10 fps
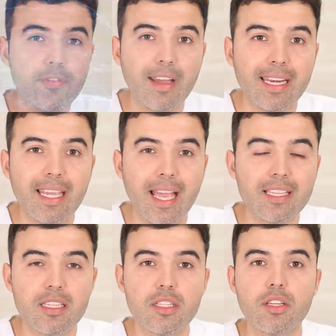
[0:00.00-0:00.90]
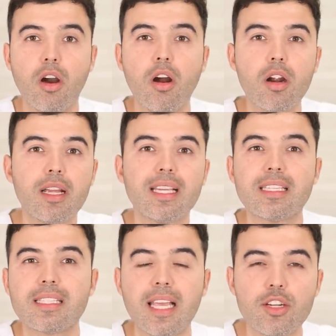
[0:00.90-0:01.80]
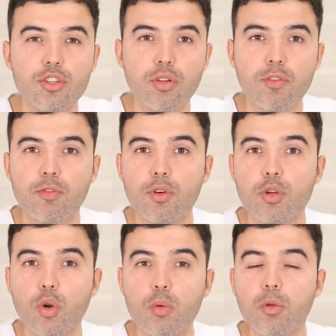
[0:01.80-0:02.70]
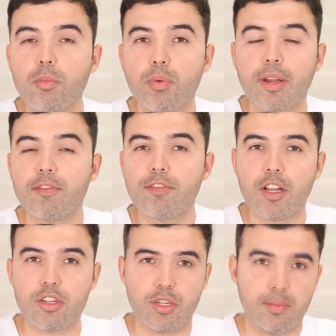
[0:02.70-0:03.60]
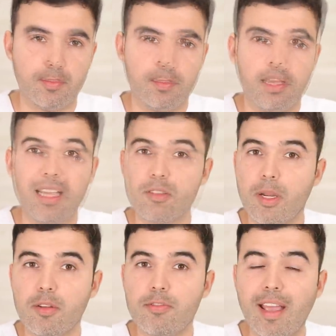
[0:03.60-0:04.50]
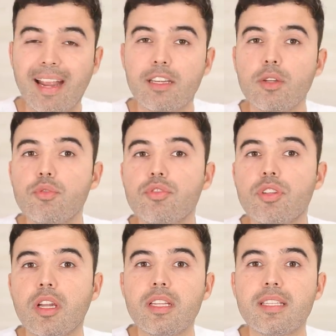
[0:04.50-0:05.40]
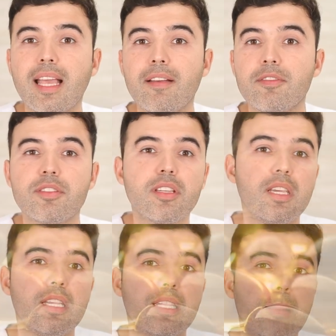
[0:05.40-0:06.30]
fatty acids are essential for normal brain function. As a matter of fact, new studies have seen